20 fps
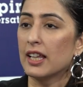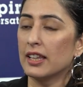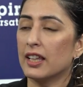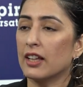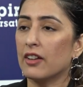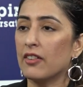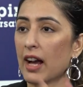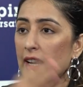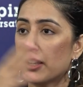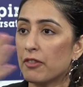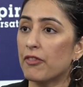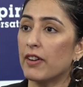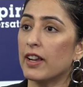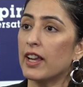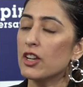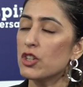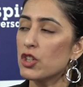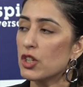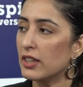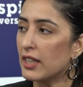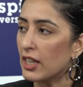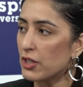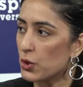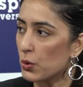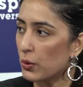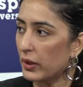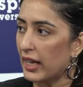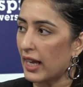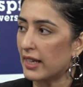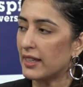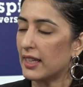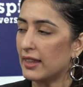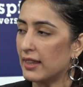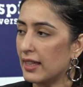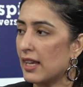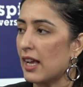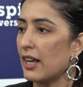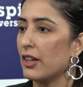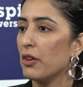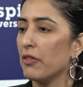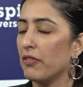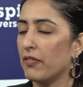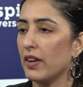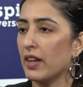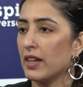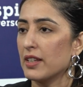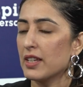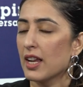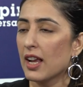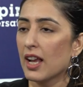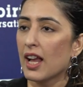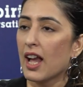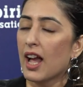The gratification that you get at the end of it,